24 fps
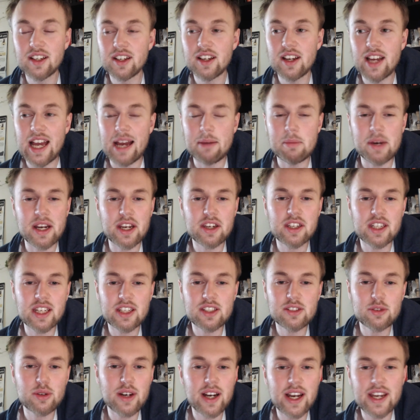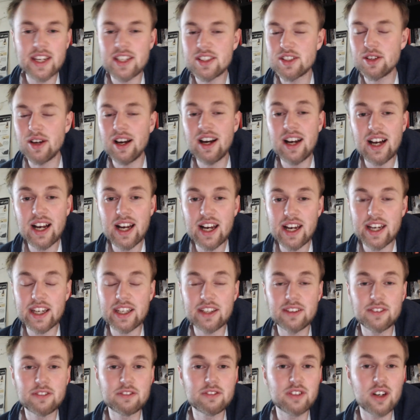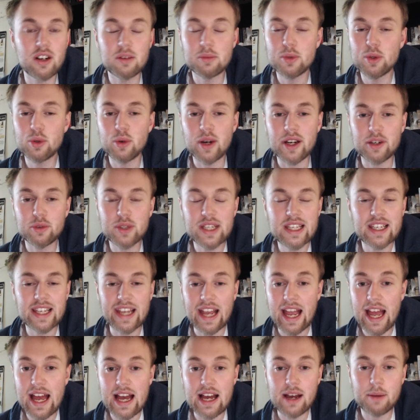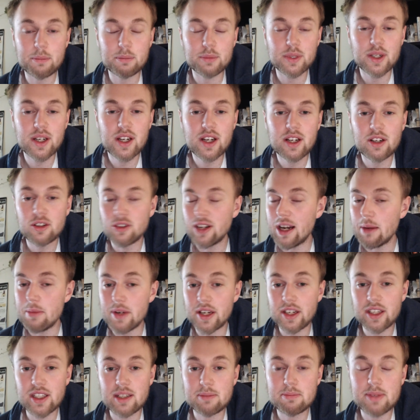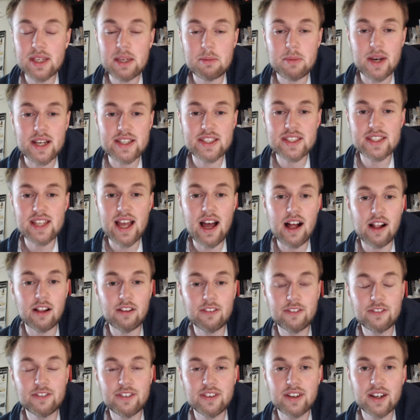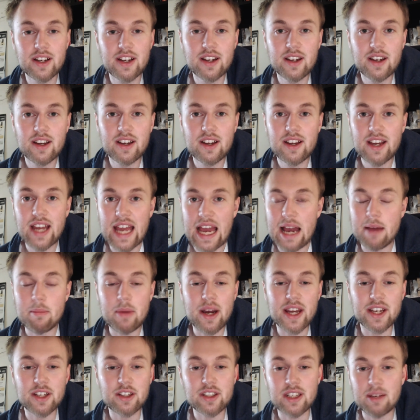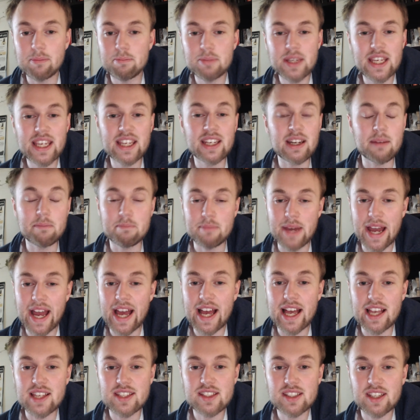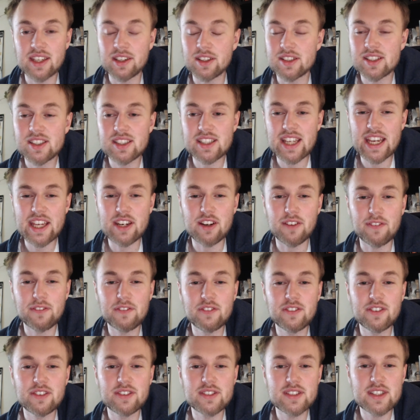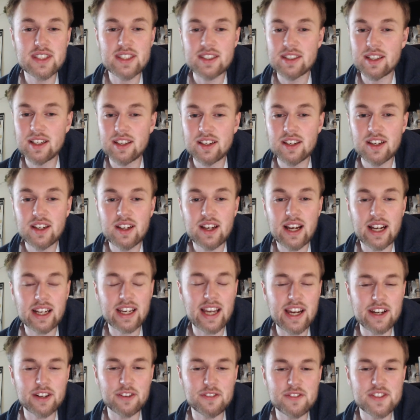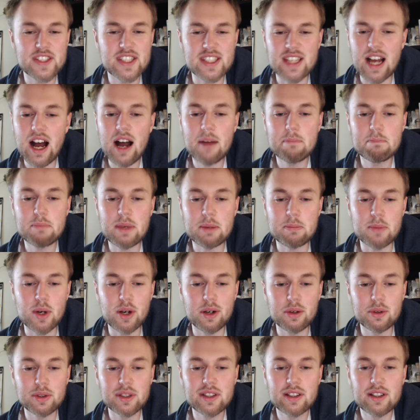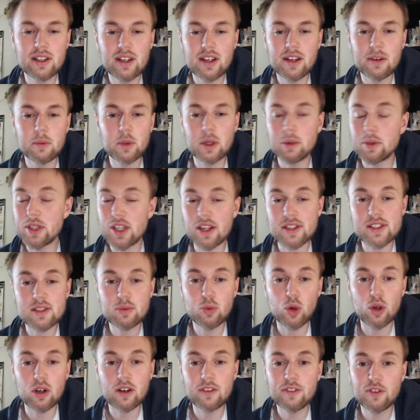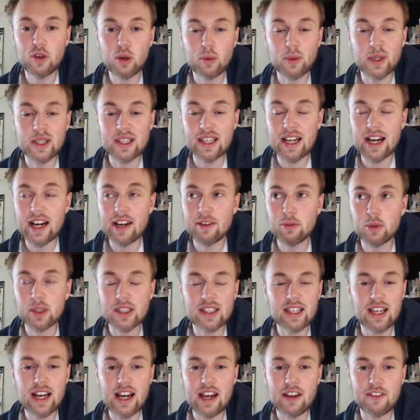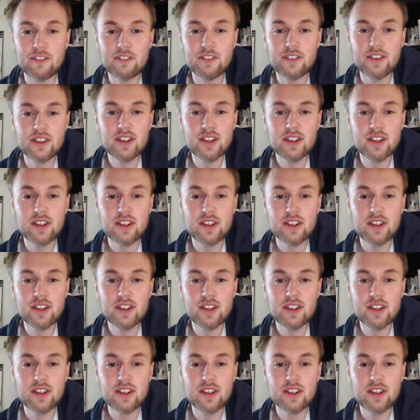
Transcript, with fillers: Am I gonna try to hide from who I really am, or am I gonna be myself? Am I gonna be in a mask, in a state of a kind of zombie mode, where we just walk forward with life,